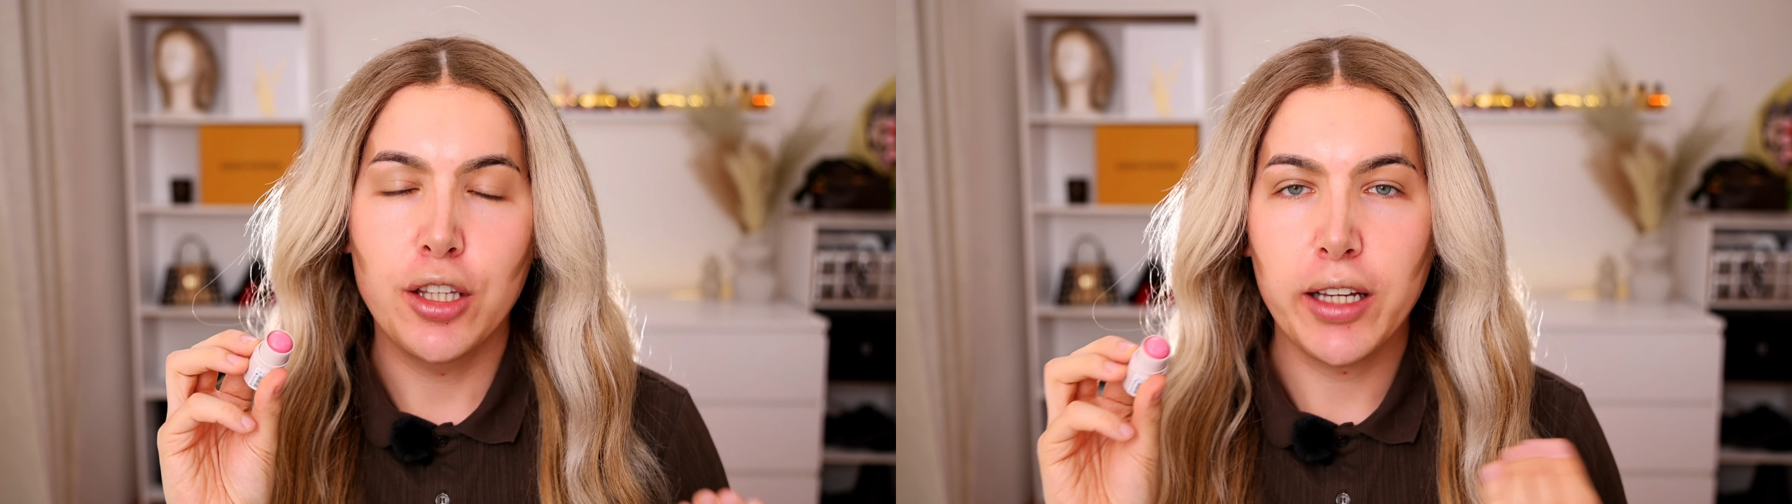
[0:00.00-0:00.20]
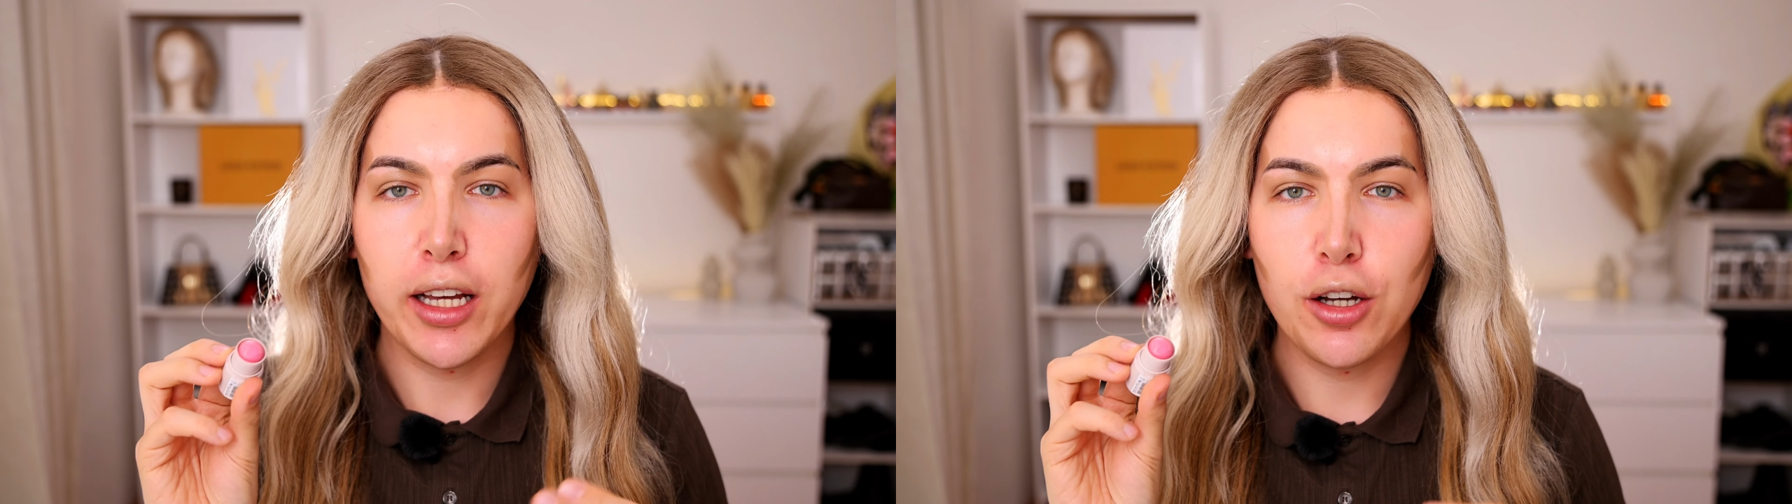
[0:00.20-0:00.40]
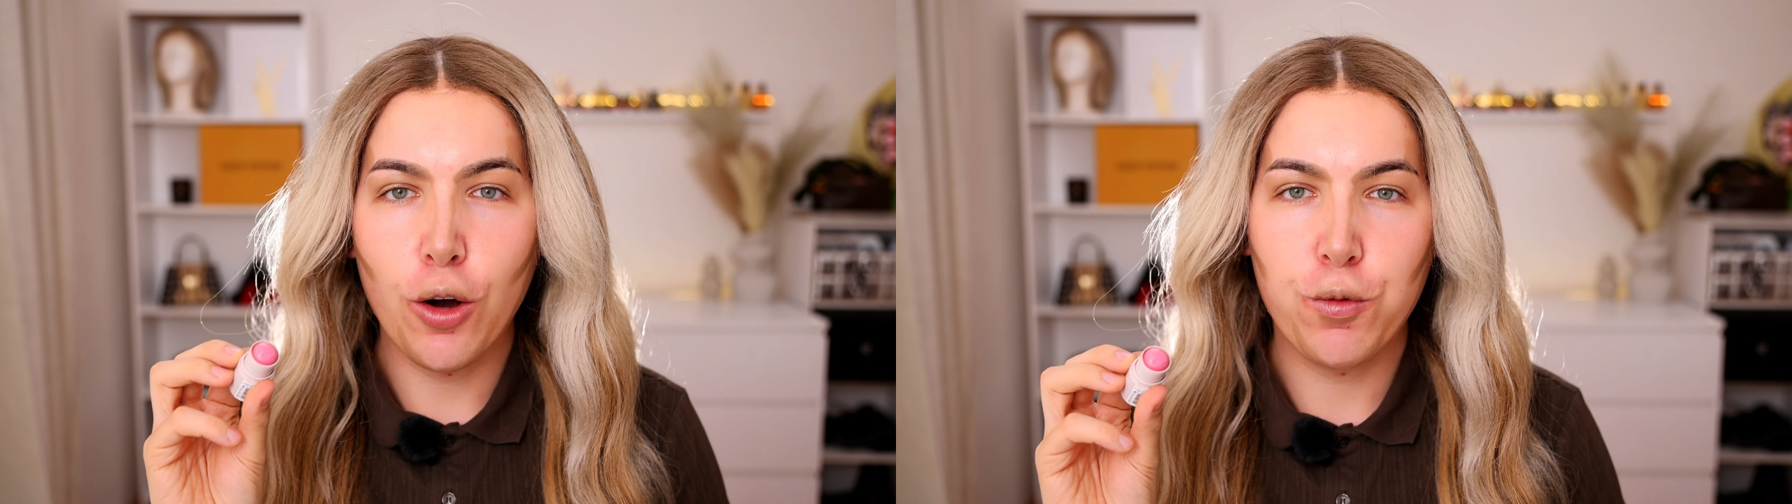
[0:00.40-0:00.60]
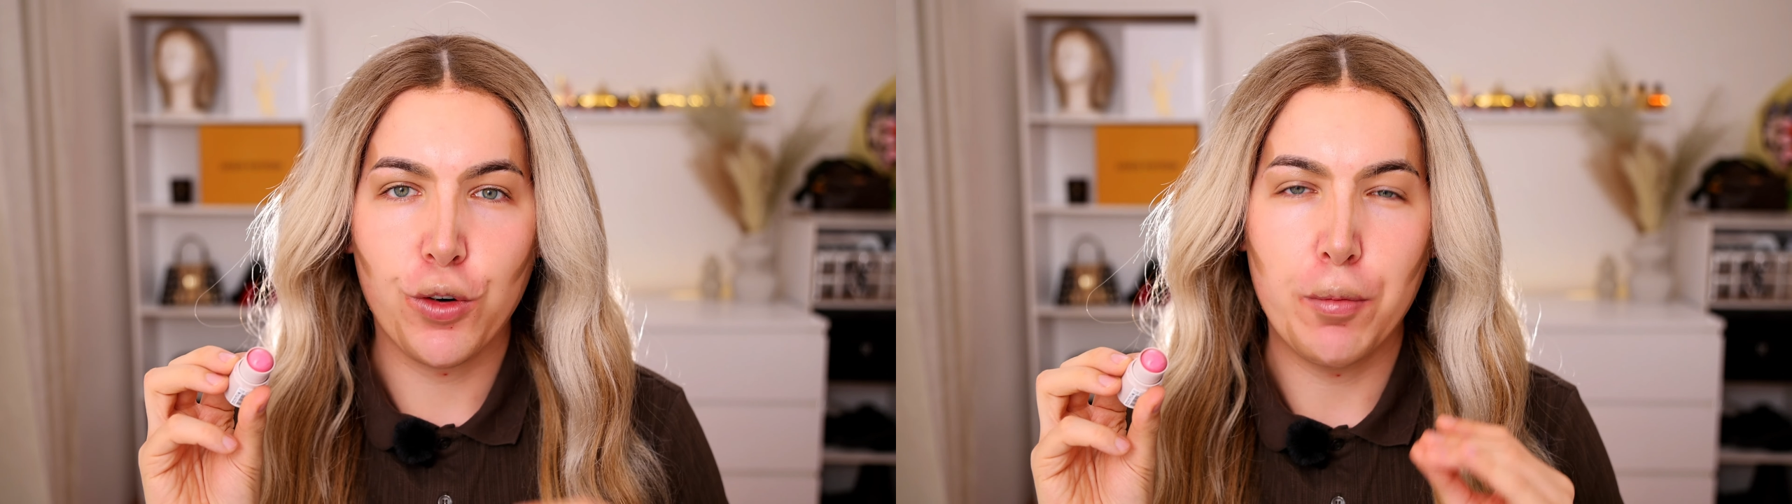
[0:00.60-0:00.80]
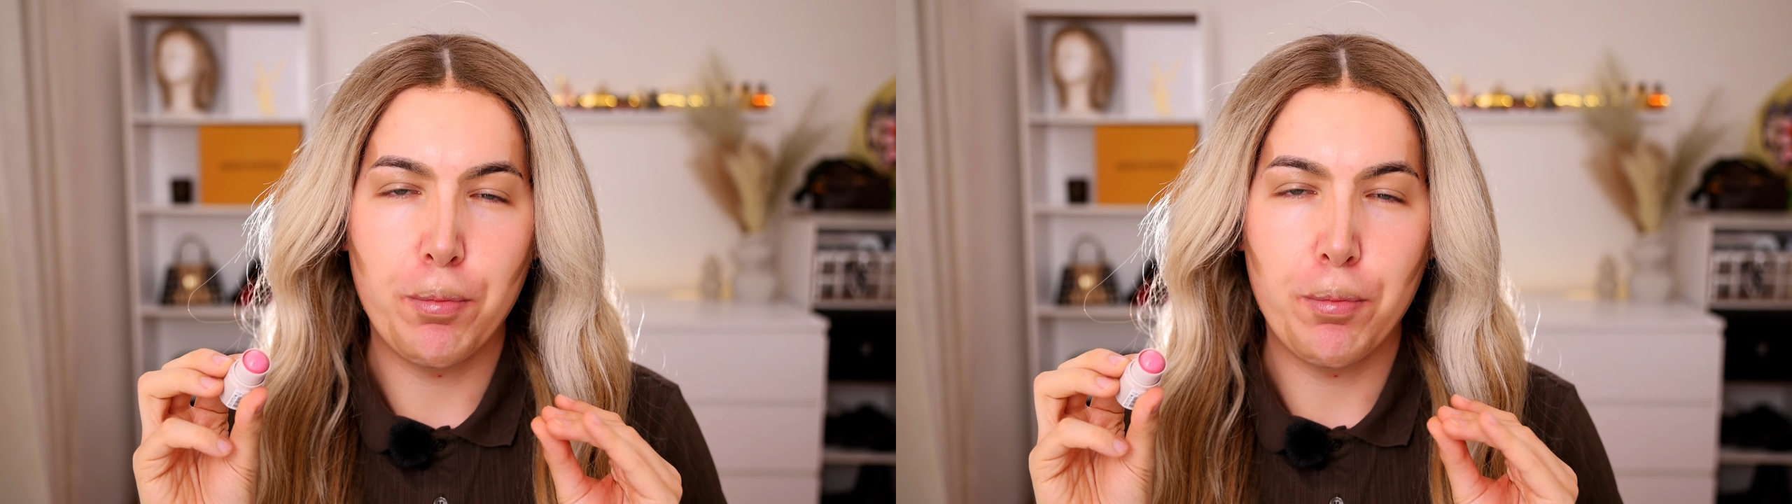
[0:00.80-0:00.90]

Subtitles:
You can go for a